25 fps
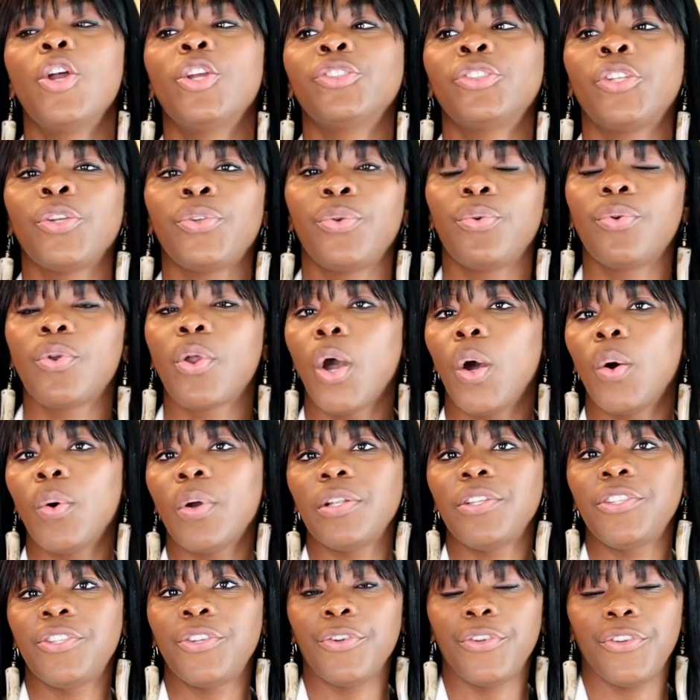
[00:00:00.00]
So you go
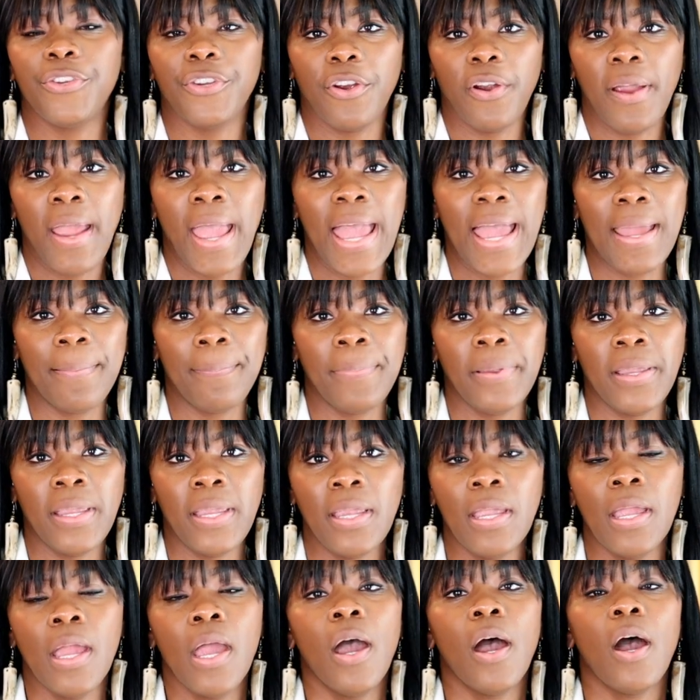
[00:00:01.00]
until you're
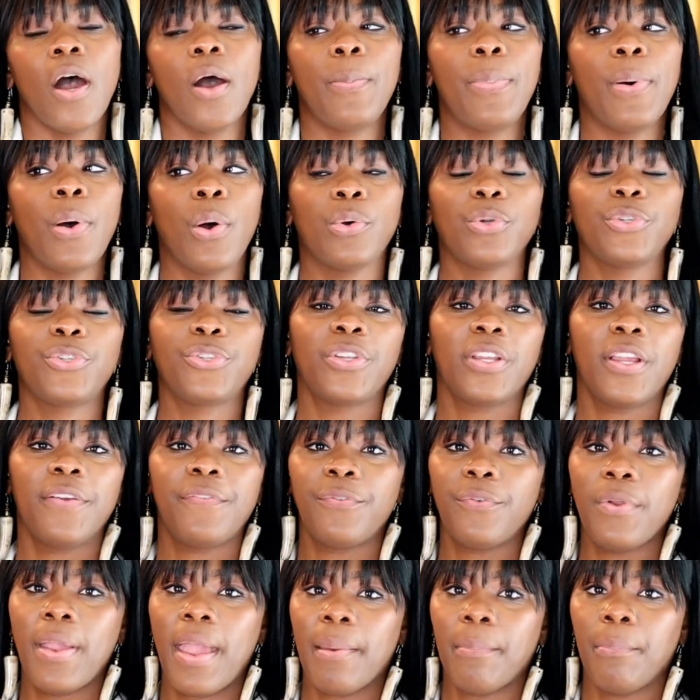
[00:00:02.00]
happy, opposed to
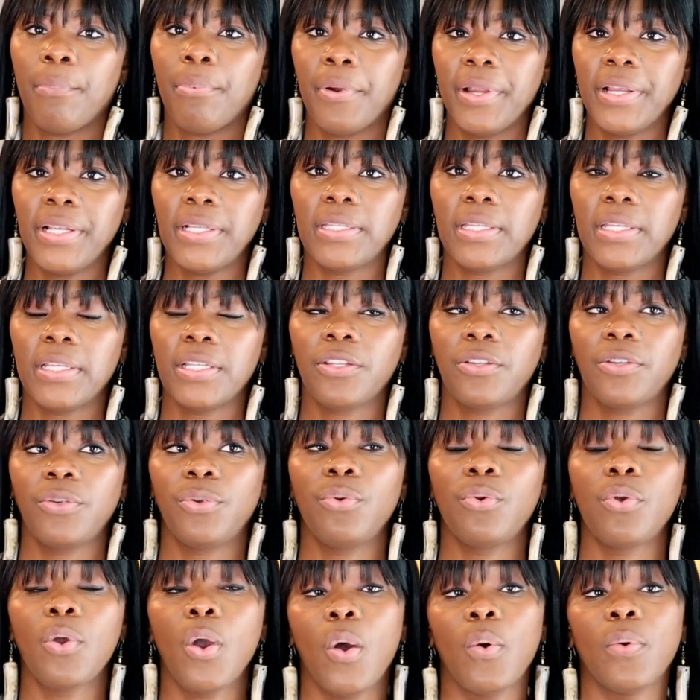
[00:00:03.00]
if you have braces,
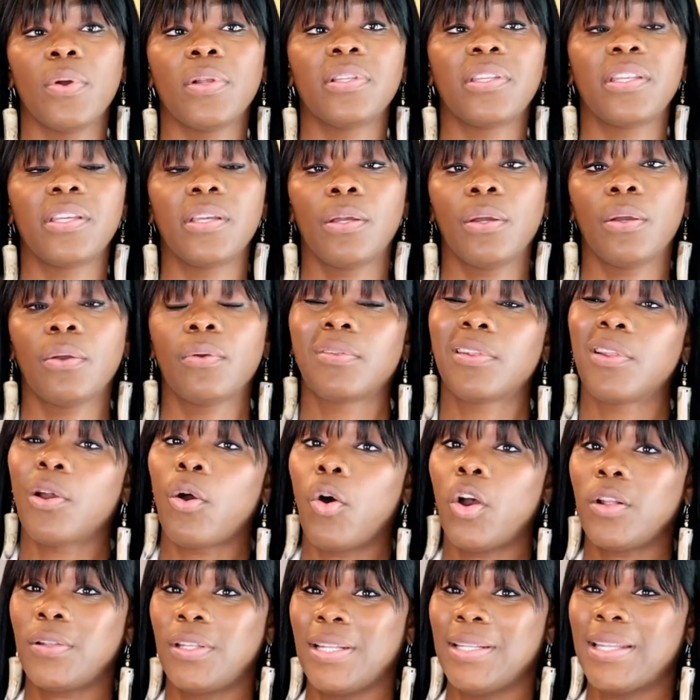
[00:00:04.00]
you go until the
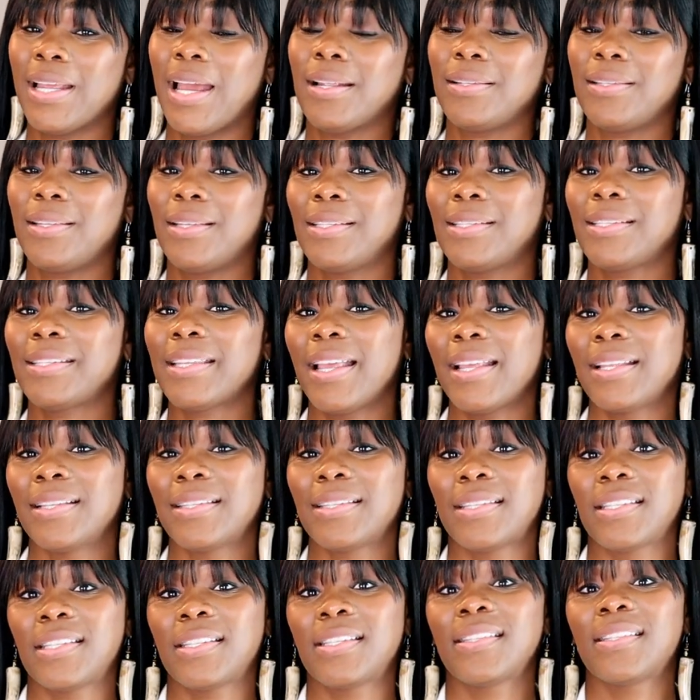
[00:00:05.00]
orthodontist says
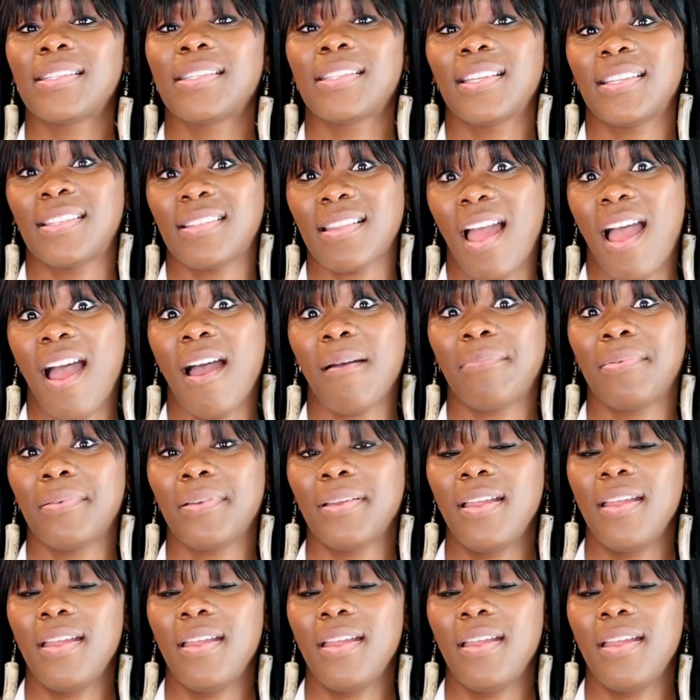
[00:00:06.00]
to stop.